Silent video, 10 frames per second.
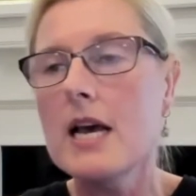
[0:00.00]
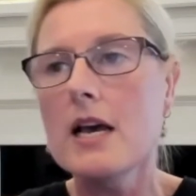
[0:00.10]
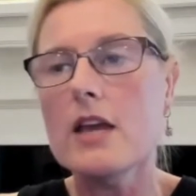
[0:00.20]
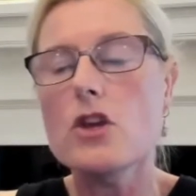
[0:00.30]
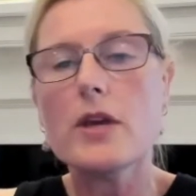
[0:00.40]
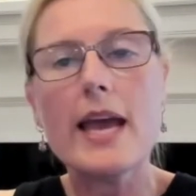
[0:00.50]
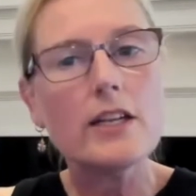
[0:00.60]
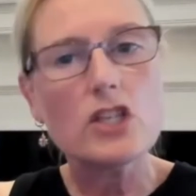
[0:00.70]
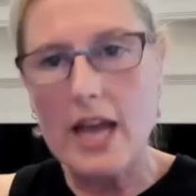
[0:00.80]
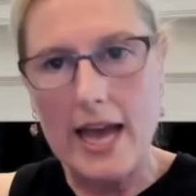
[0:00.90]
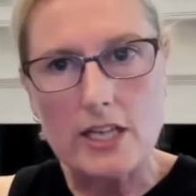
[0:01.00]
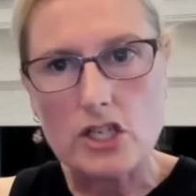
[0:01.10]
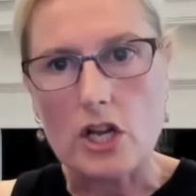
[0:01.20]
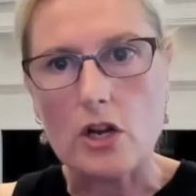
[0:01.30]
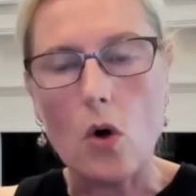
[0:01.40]
You can't change
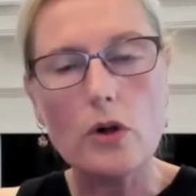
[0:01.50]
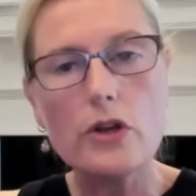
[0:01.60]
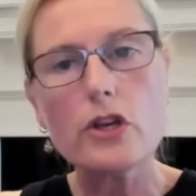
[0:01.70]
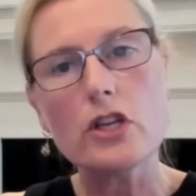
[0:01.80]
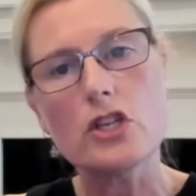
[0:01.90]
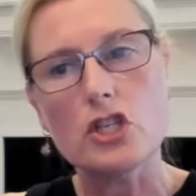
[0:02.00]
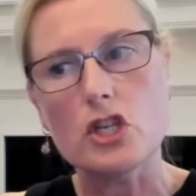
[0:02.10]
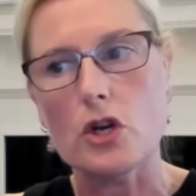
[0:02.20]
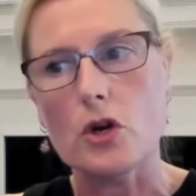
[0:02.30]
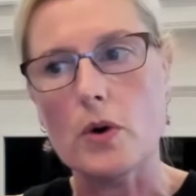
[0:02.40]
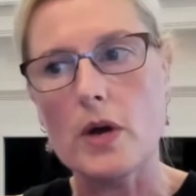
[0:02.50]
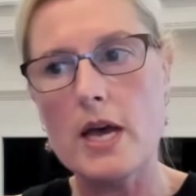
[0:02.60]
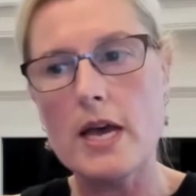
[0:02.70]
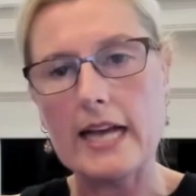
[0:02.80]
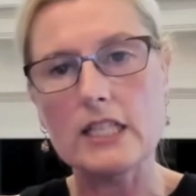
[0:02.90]
it. All you can do
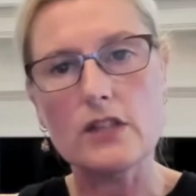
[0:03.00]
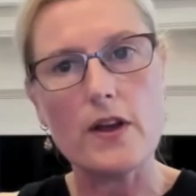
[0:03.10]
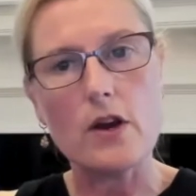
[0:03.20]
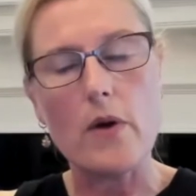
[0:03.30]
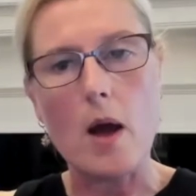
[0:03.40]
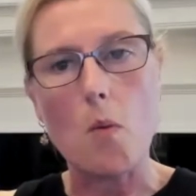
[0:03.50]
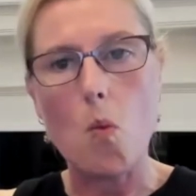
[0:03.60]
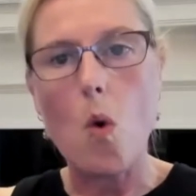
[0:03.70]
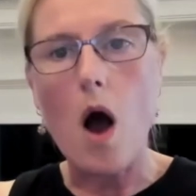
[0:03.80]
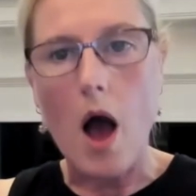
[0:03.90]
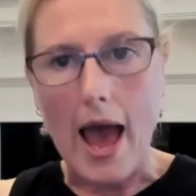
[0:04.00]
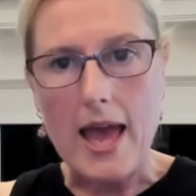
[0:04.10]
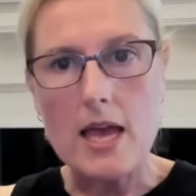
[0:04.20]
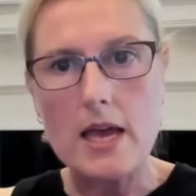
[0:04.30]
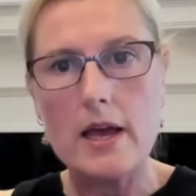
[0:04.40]
is figure out
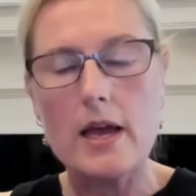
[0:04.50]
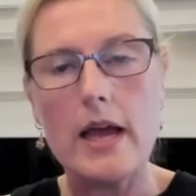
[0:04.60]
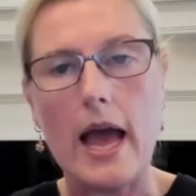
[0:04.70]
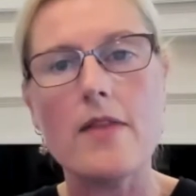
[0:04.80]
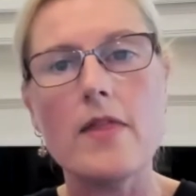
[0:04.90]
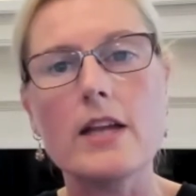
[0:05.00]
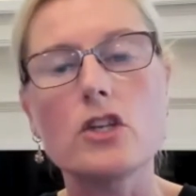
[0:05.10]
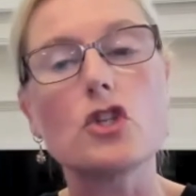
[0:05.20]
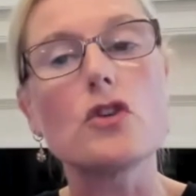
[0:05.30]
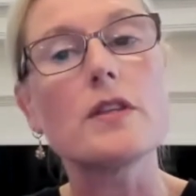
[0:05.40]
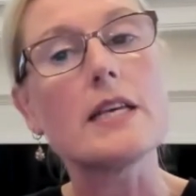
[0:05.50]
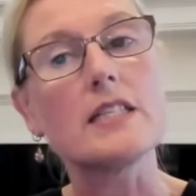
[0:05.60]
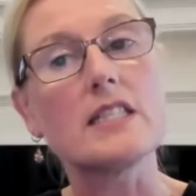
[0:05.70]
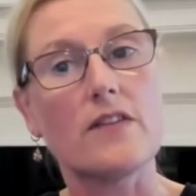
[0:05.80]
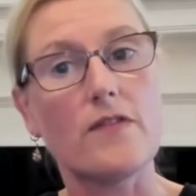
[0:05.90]
why and then do
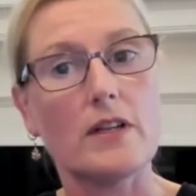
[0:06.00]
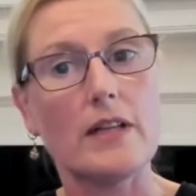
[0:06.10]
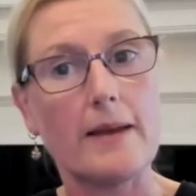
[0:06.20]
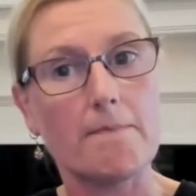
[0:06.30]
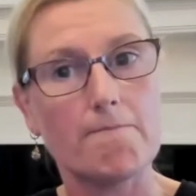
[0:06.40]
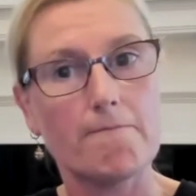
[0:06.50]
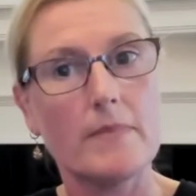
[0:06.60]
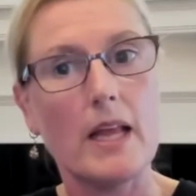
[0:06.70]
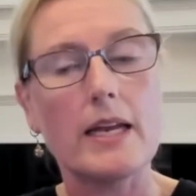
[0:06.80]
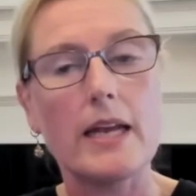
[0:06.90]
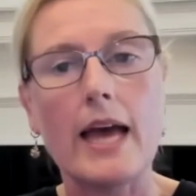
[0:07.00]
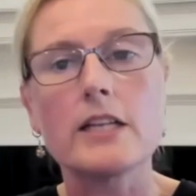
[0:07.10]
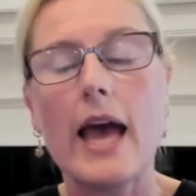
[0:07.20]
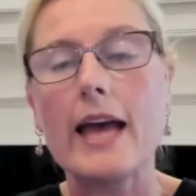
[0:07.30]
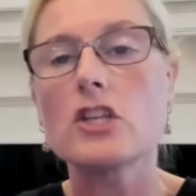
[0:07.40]
things differently and
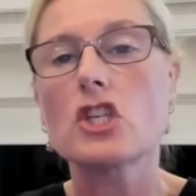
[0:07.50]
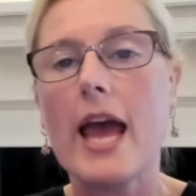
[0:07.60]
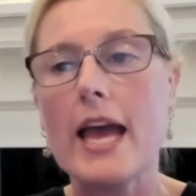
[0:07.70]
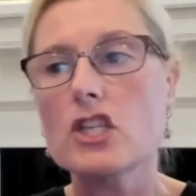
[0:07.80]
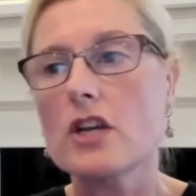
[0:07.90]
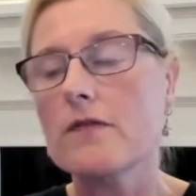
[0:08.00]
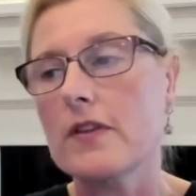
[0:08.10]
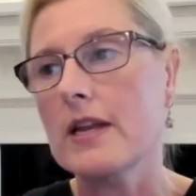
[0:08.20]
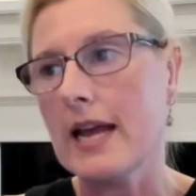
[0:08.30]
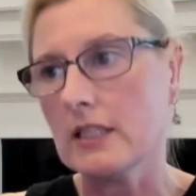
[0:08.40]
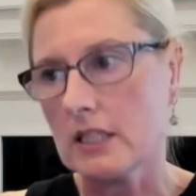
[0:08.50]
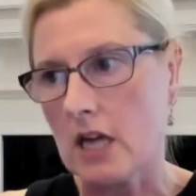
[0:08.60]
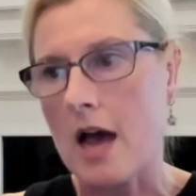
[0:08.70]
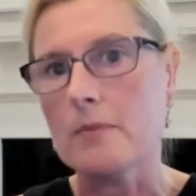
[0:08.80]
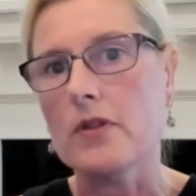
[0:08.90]
and and change it for the next
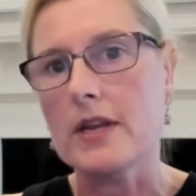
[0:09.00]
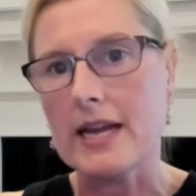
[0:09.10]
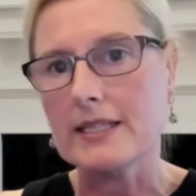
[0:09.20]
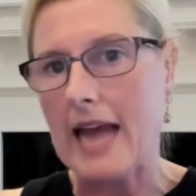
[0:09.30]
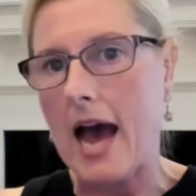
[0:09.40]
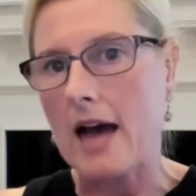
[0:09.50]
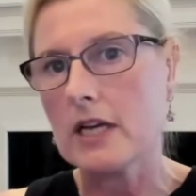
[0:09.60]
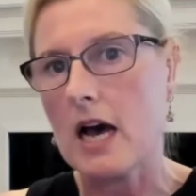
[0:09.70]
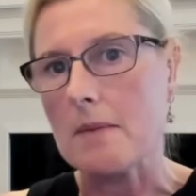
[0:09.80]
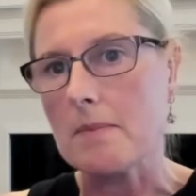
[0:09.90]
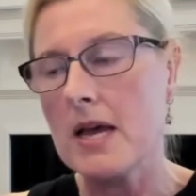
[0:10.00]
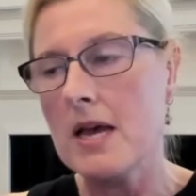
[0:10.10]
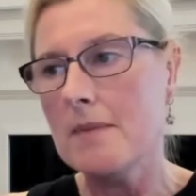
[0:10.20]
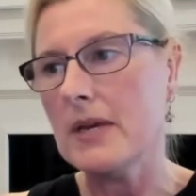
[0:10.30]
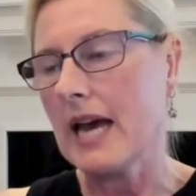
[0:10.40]
time or the next outcome
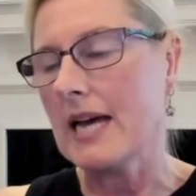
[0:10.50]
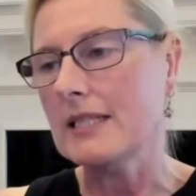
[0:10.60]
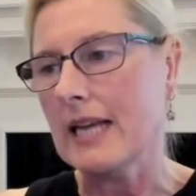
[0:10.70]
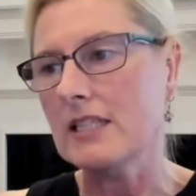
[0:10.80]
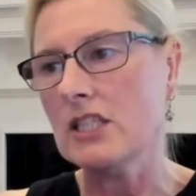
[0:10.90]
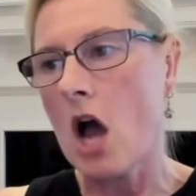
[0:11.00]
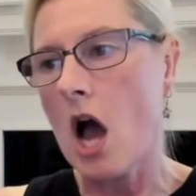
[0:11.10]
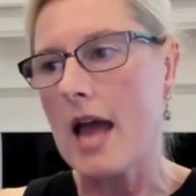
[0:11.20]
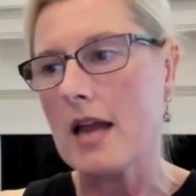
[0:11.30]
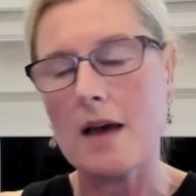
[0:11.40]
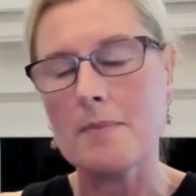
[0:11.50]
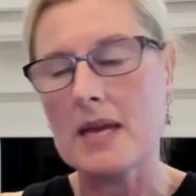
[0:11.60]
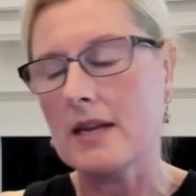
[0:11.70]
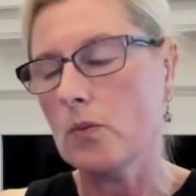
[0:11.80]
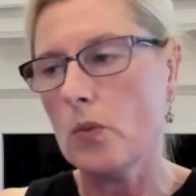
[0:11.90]
because it's not i
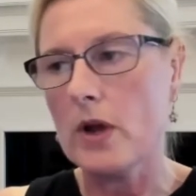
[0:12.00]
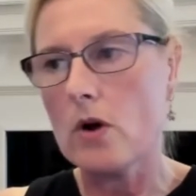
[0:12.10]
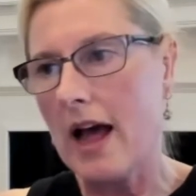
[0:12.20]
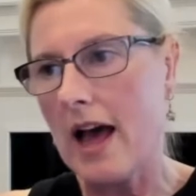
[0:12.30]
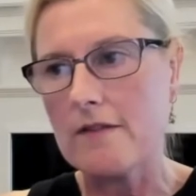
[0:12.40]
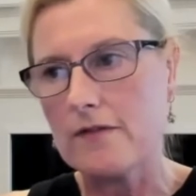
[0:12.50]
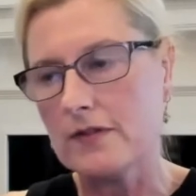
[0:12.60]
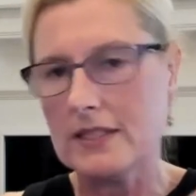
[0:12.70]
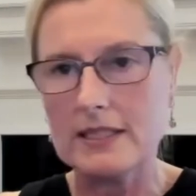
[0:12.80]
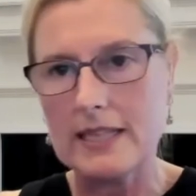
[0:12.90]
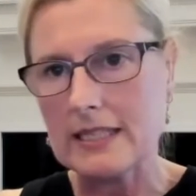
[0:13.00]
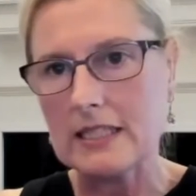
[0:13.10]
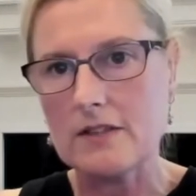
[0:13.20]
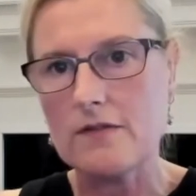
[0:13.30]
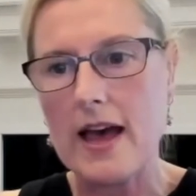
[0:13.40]
mean we all have successes
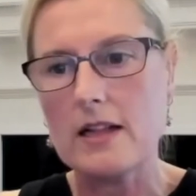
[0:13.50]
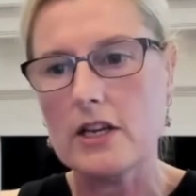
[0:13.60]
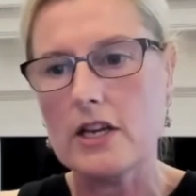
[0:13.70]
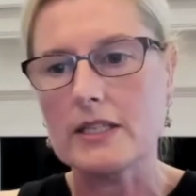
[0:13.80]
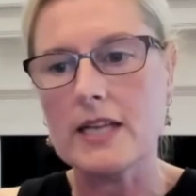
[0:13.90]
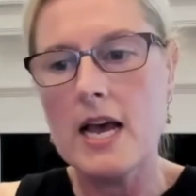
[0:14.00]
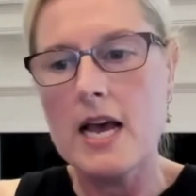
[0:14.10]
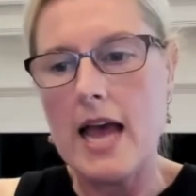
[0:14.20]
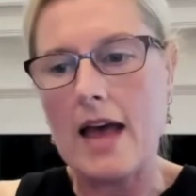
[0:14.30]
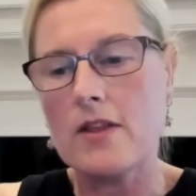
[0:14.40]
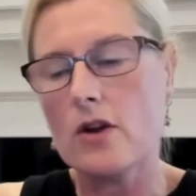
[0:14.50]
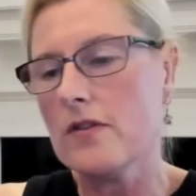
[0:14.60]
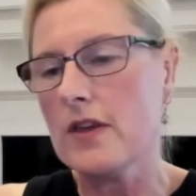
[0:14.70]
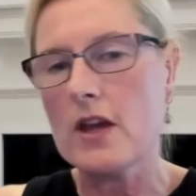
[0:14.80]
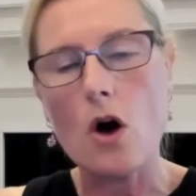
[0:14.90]
and failures and the only
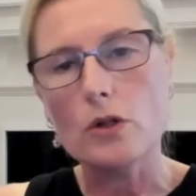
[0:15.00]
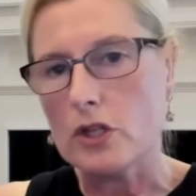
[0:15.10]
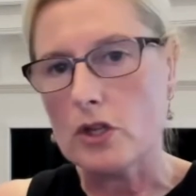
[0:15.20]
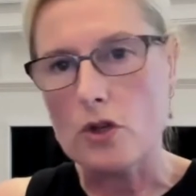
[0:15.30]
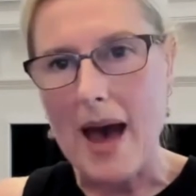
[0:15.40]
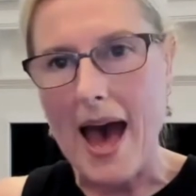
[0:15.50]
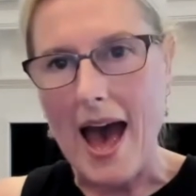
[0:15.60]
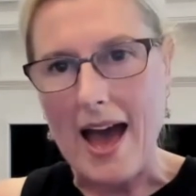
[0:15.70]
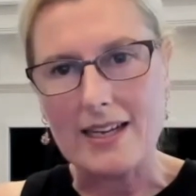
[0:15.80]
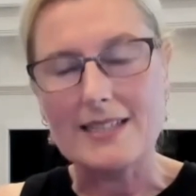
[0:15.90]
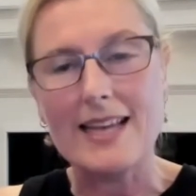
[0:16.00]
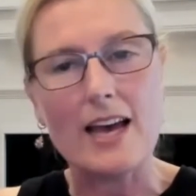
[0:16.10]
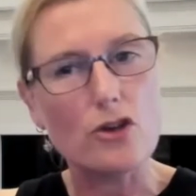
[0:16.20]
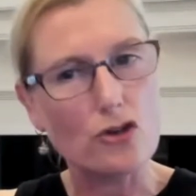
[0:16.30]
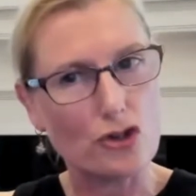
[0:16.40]
thing holding you back is how
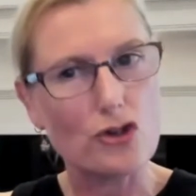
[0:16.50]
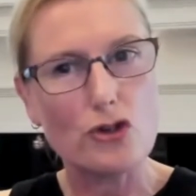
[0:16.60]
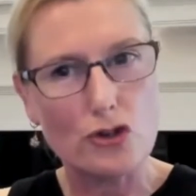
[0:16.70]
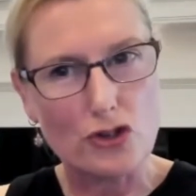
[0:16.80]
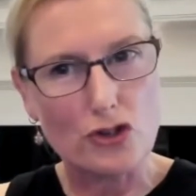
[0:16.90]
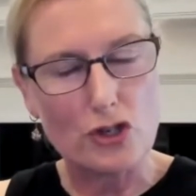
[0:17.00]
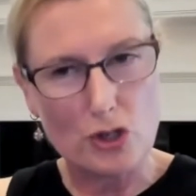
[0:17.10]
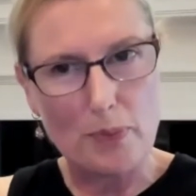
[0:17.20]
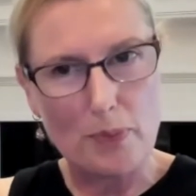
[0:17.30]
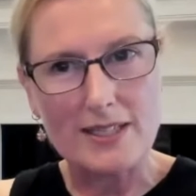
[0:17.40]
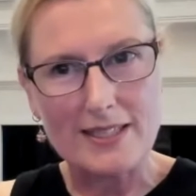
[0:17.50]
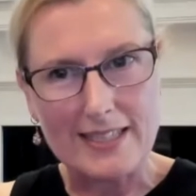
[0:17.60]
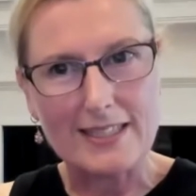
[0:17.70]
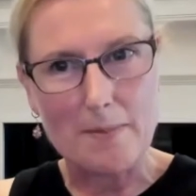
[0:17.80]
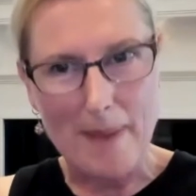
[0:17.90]
you choose to
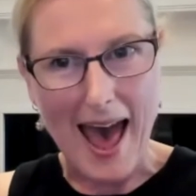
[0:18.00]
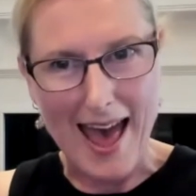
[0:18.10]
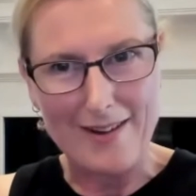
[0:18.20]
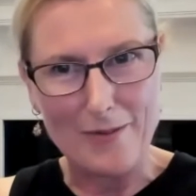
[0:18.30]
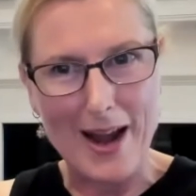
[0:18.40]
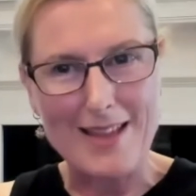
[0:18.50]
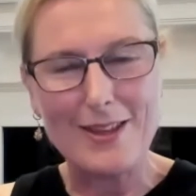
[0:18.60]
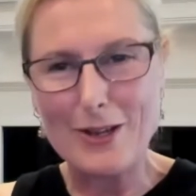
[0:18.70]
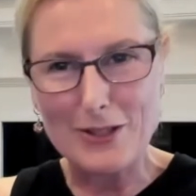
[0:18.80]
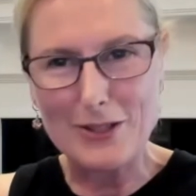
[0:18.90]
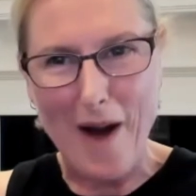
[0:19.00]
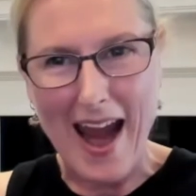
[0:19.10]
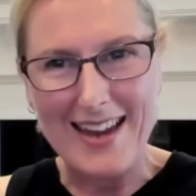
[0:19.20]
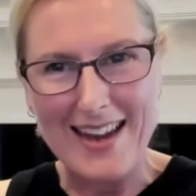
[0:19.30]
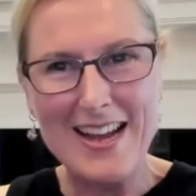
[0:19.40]
process the bad right the good's
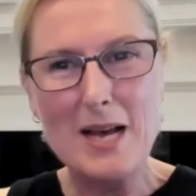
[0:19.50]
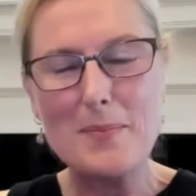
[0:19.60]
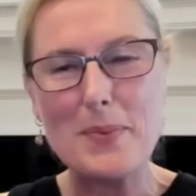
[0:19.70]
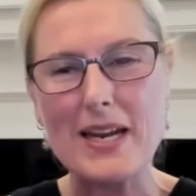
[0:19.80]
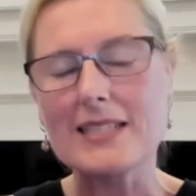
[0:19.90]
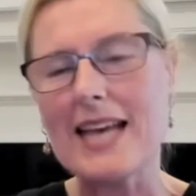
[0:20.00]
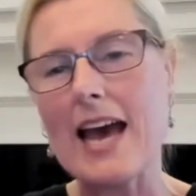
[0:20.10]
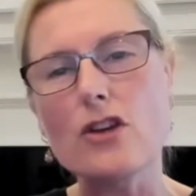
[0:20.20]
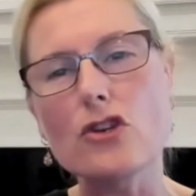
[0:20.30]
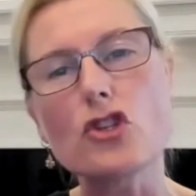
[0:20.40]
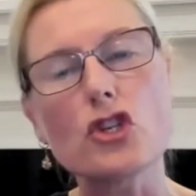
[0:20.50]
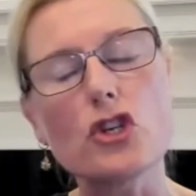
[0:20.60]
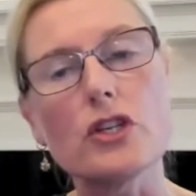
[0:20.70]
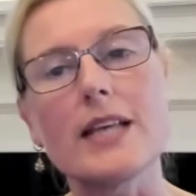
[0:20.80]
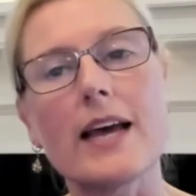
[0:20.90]
great but it's how you
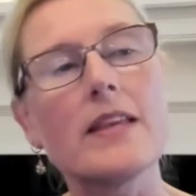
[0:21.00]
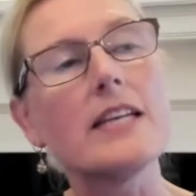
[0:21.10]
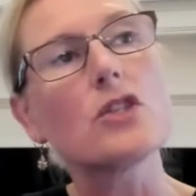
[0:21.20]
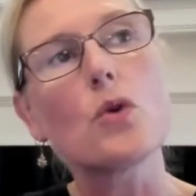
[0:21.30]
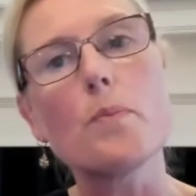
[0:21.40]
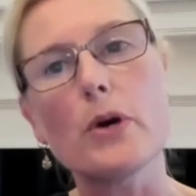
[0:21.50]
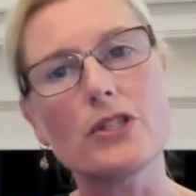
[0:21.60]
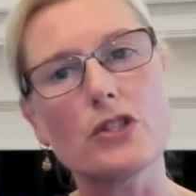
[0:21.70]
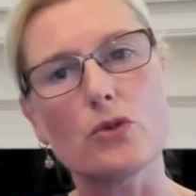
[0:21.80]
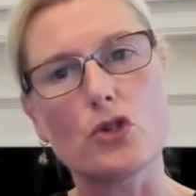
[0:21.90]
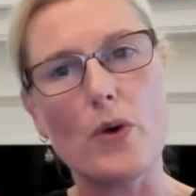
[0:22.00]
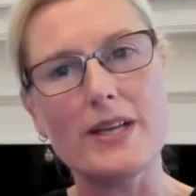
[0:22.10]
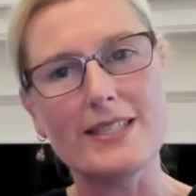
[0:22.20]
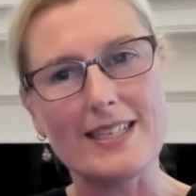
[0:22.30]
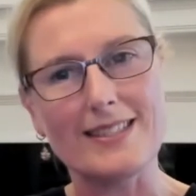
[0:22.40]
choose. And these are all personal
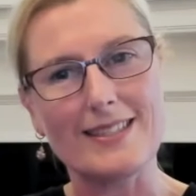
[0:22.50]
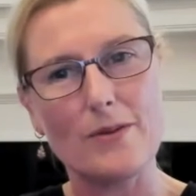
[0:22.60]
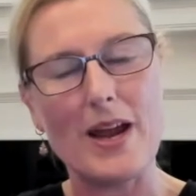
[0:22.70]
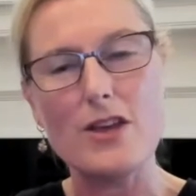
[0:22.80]
choices, right?